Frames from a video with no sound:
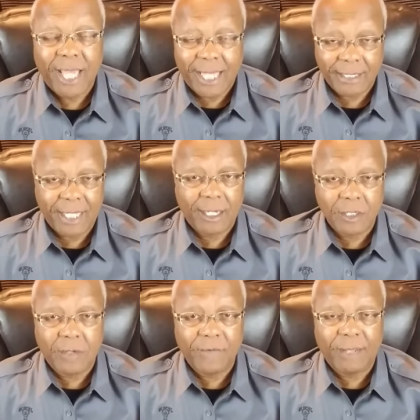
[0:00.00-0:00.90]
And, and are
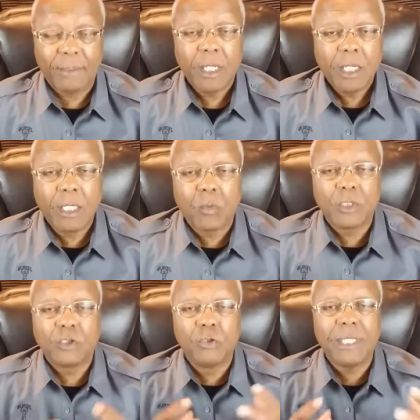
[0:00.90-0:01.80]
you following? In other
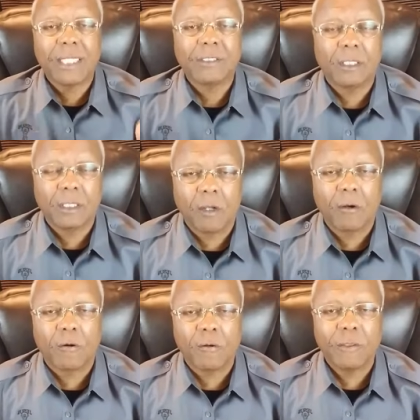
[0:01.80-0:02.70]
words, you got to
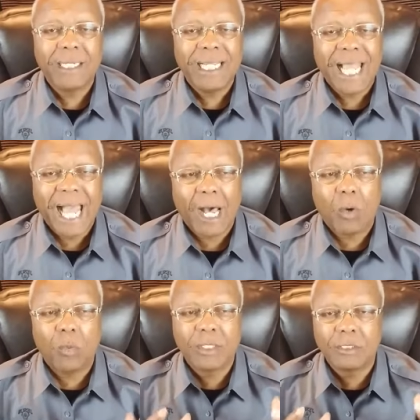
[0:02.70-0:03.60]
learn
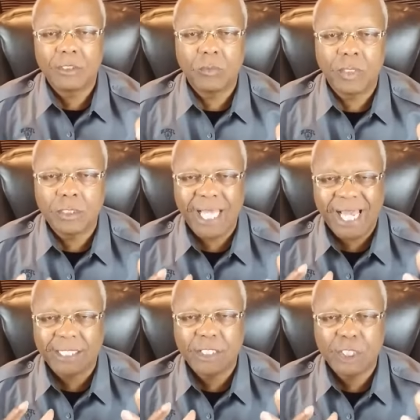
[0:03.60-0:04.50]
how when
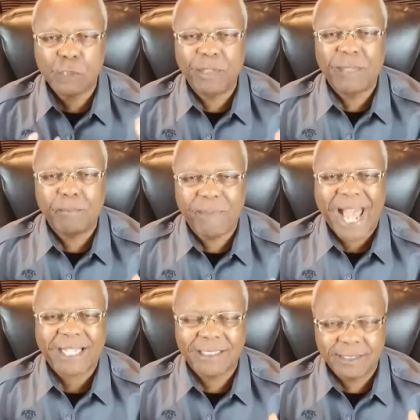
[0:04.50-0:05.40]
how to speak
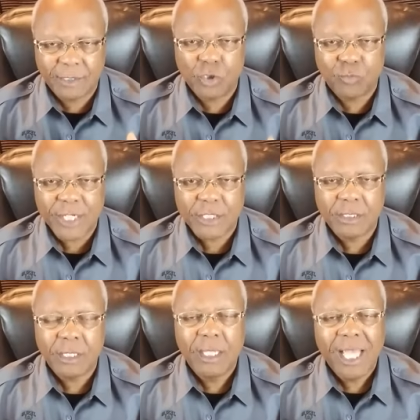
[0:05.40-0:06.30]
back to
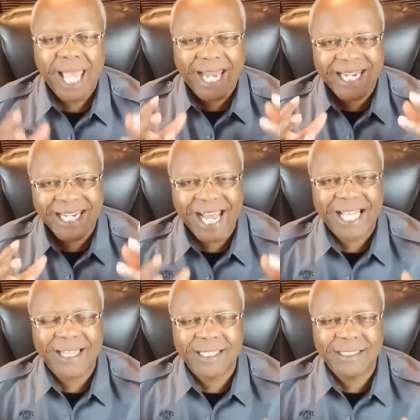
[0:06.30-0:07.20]
situations and
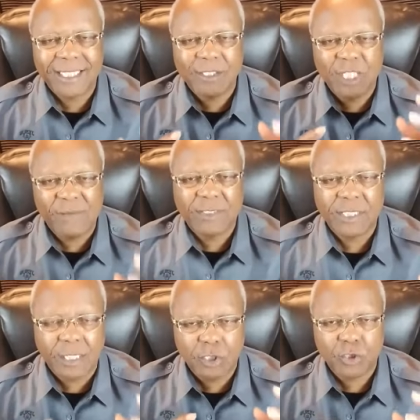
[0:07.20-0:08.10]
not see. Jesus
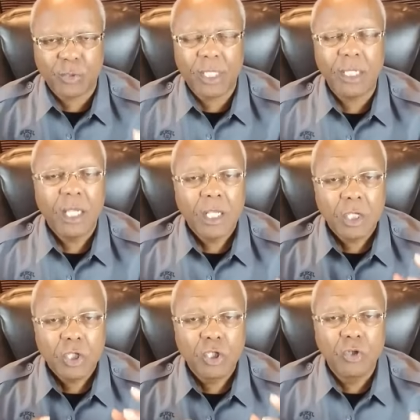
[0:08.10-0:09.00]
said, "Tree,
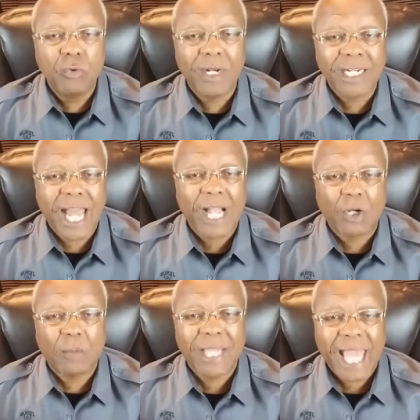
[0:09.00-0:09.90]
you are not
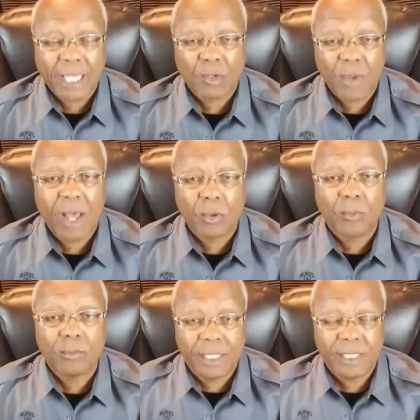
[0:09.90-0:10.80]
going to be hanging around
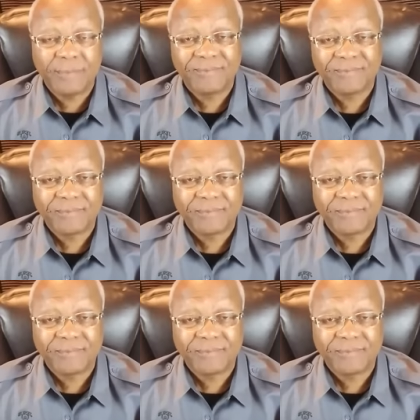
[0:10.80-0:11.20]
with me.